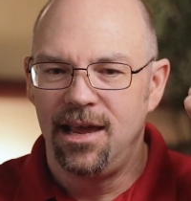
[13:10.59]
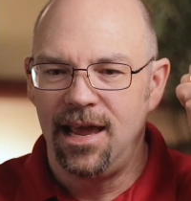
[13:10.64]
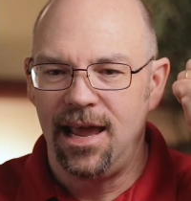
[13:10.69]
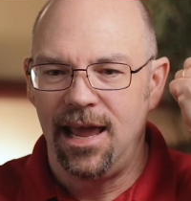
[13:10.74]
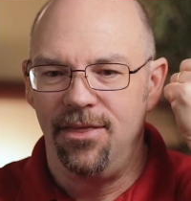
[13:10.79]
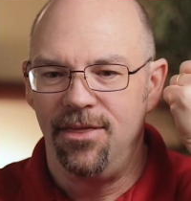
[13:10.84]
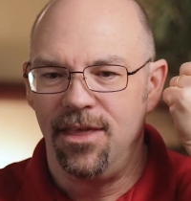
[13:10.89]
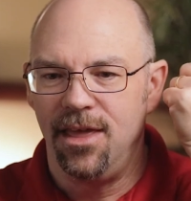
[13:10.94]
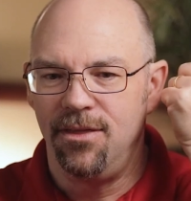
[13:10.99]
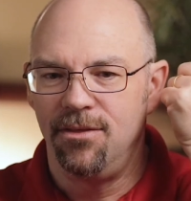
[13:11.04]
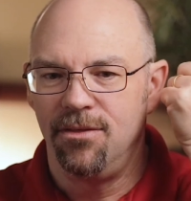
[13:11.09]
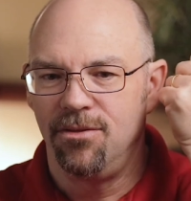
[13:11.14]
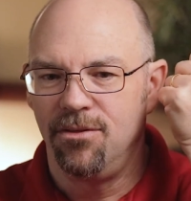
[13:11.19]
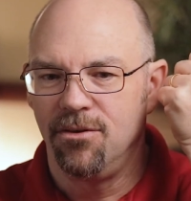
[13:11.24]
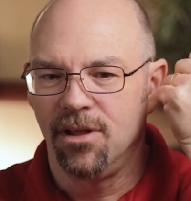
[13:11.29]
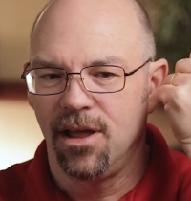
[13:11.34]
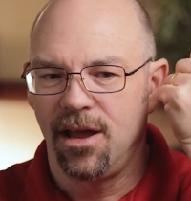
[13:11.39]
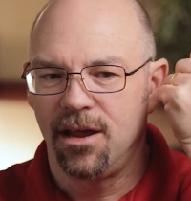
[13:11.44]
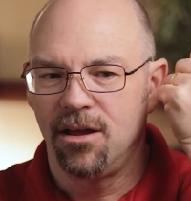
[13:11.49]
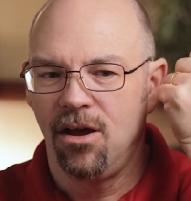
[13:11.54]
And then
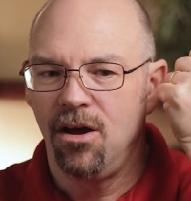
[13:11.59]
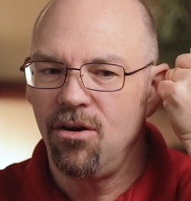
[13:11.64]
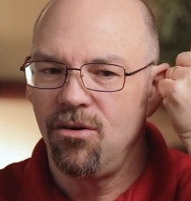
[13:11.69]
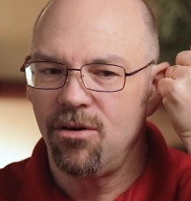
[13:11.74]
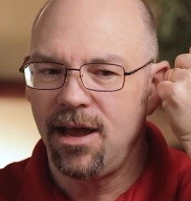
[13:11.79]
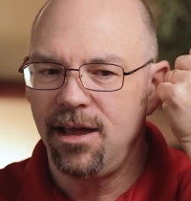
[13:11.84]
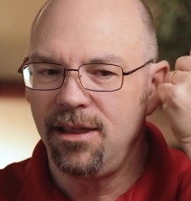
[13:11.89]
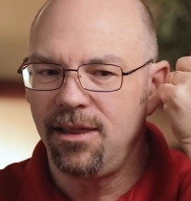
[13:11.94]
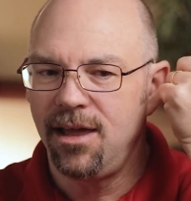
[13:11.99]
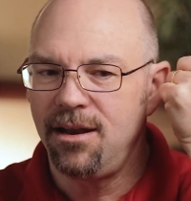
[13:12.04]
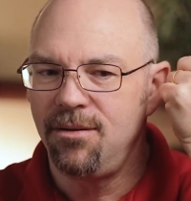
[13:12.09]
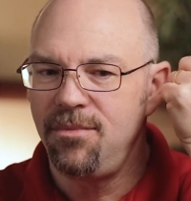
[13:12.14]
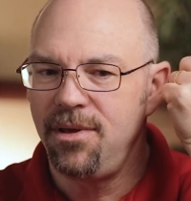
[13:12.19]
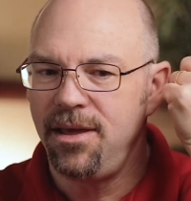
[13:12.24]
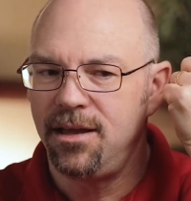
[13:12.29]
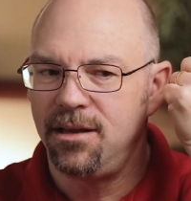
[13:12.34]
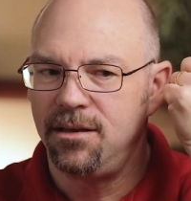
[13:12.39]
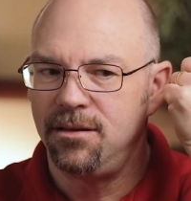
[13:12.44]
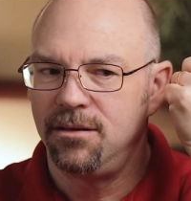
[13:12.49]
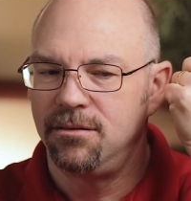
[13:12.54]
they're like, oh, okay, let him
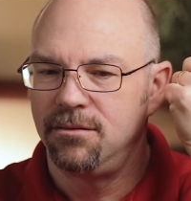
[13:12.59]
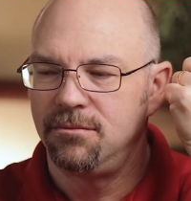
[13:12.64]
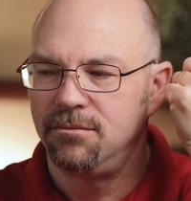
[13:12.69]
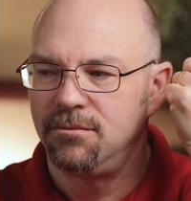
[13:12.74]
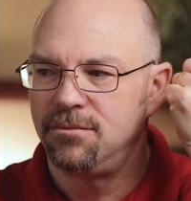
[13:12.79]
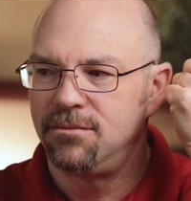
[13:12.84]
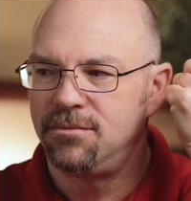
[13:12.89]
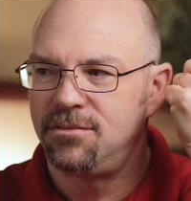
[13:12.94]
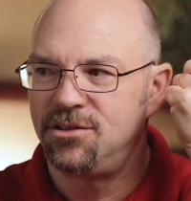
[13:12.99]
in.